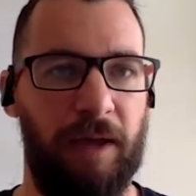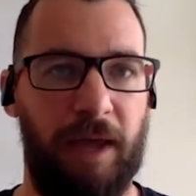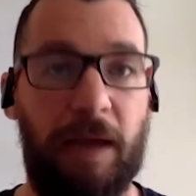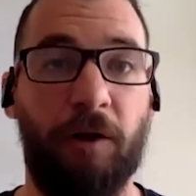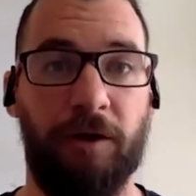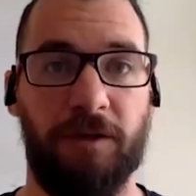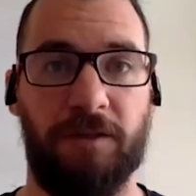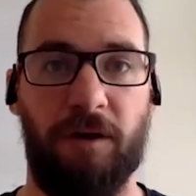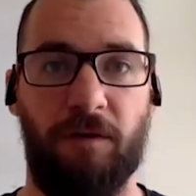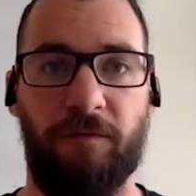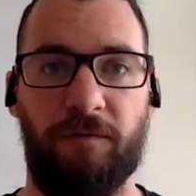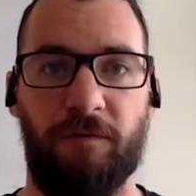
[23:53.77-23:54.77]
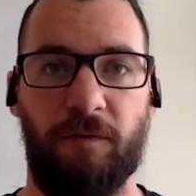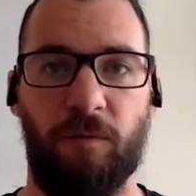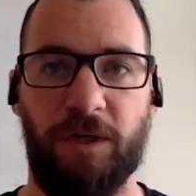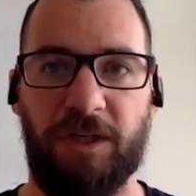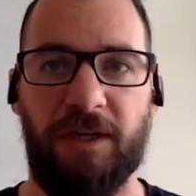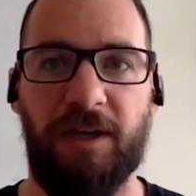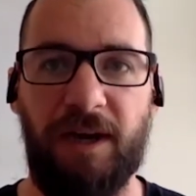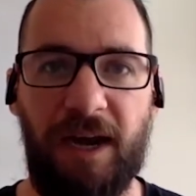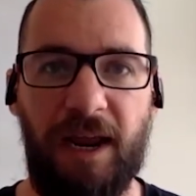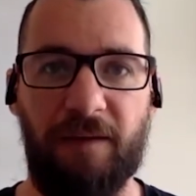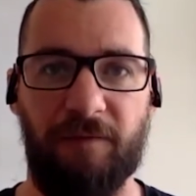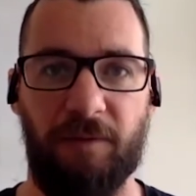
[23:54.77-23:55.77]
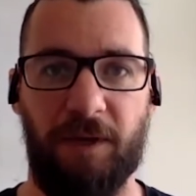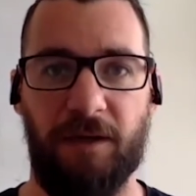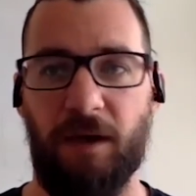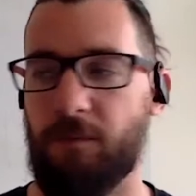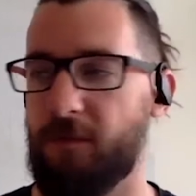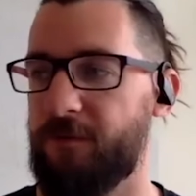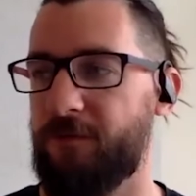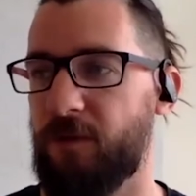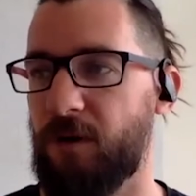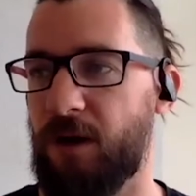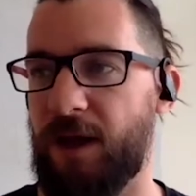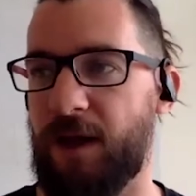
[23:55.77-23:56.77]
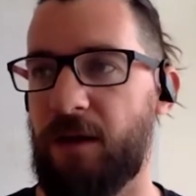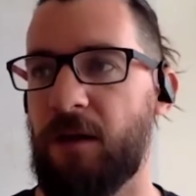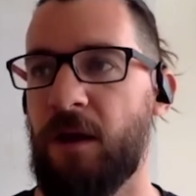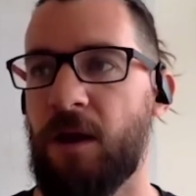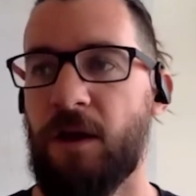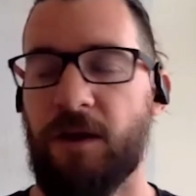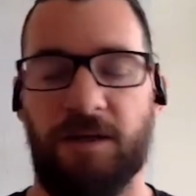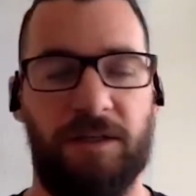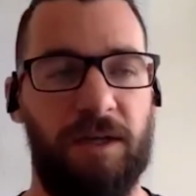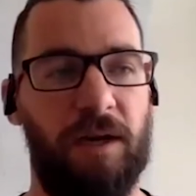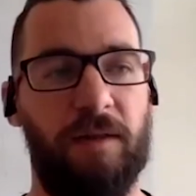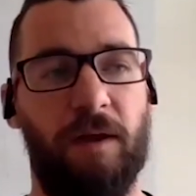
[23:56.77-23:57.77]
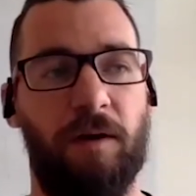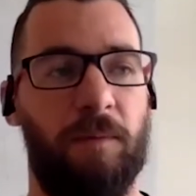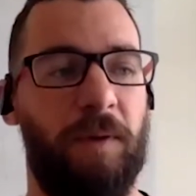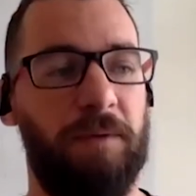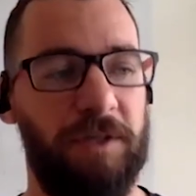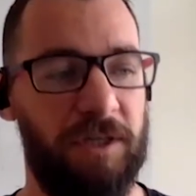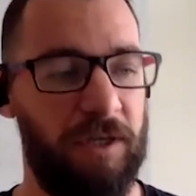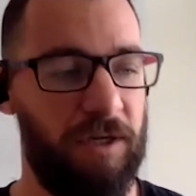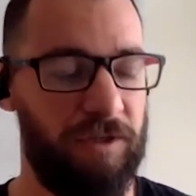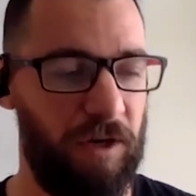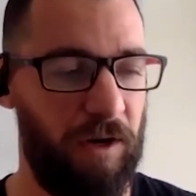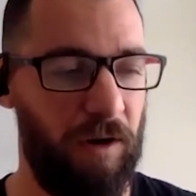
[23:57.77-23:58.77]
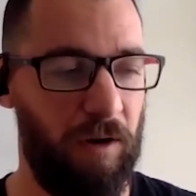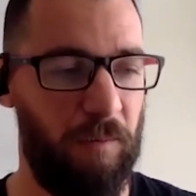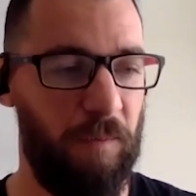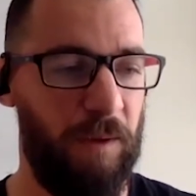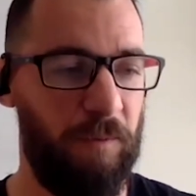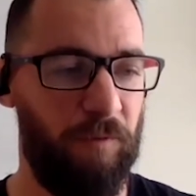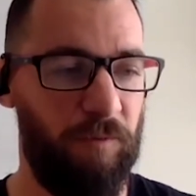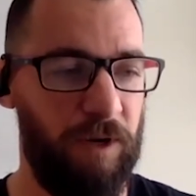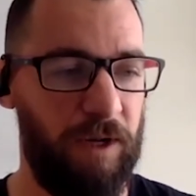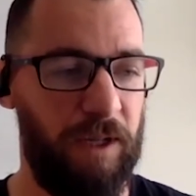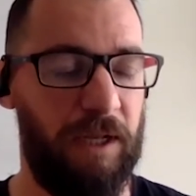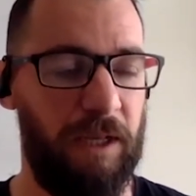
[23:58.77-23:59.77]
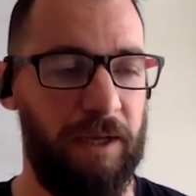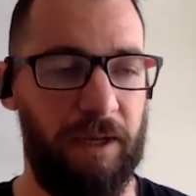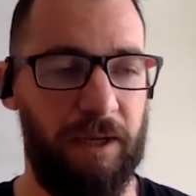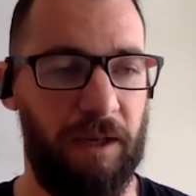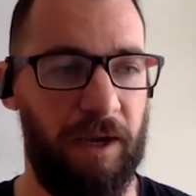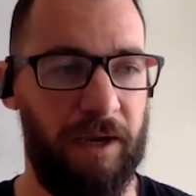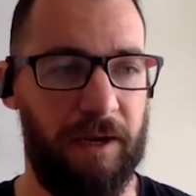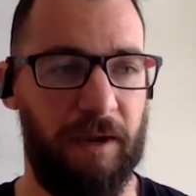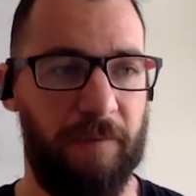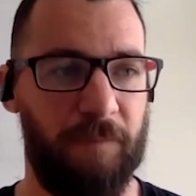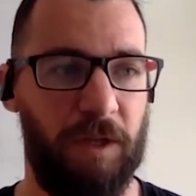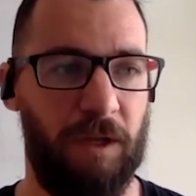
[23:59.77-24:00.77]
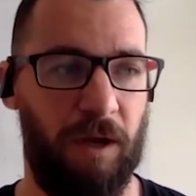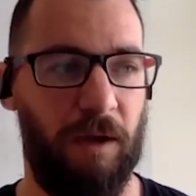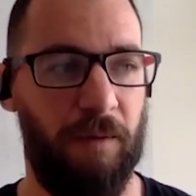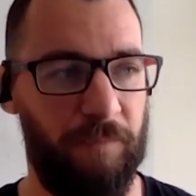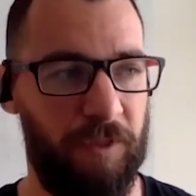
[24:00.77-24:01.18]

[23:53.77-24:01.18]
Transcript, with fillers: in on itself, which had never right. been done before. And sitting there in a publishing industry, and I remember really clearly, like um,